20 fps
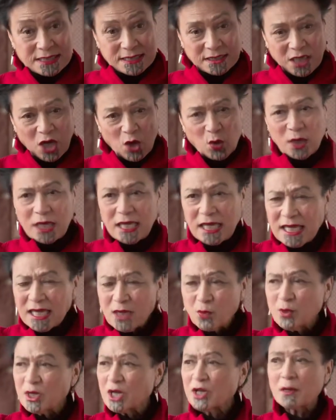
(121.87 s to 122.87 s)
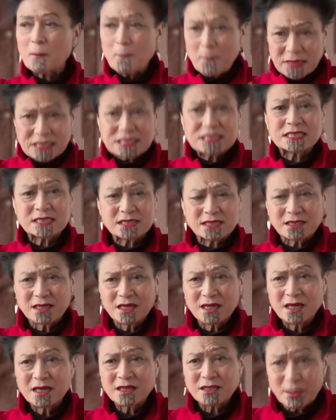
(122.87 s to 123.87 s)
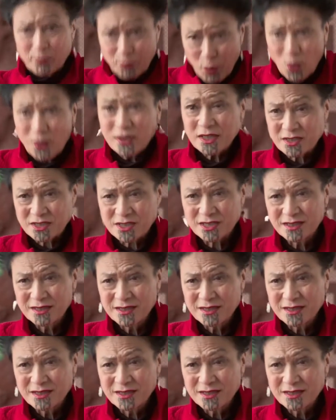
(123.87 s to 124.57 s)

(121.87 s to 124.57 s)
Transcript: go here, we're going to miss the point.